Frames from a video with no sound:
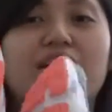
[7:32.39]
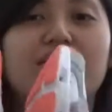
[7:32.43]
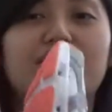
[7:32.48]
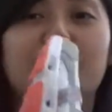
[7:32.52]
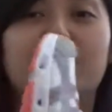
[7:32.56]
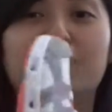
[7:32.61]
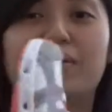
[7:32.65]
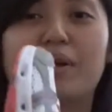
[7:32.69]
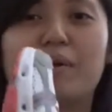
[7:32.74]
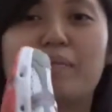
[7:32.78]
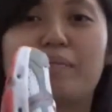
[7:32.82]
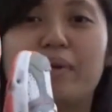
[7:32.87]
of
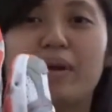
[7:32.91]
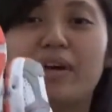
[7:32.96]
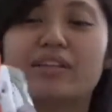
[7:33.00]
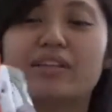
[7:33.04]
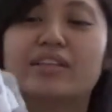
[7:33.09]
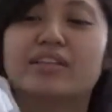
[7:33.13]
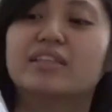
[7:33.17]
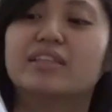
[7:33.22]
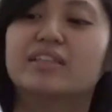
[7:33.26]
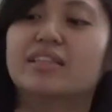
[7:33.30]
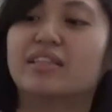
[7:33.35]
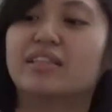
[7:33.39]
grip
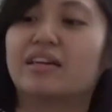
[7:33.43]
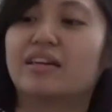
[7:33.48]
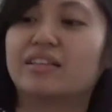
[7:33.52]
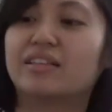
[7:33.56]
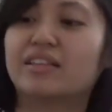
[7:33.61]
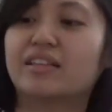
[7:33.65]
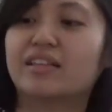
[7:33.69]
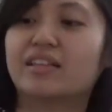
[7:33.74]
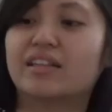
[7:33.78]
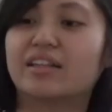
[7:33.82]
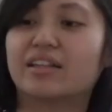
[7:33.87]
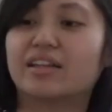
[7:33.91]
on
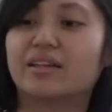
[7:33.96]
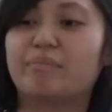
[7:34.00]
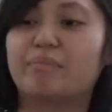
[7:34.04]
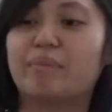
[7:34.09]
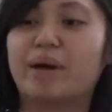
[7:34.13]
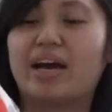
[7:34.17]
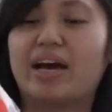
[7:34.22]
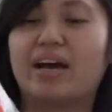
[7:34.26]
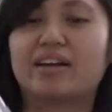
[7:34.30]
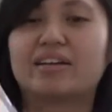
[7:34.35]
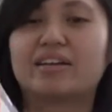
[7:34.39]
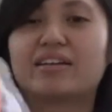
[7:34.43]
the
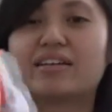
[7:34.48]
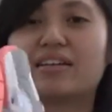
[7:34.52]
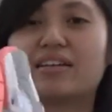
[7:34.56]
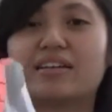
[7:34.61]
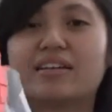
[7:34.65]
back,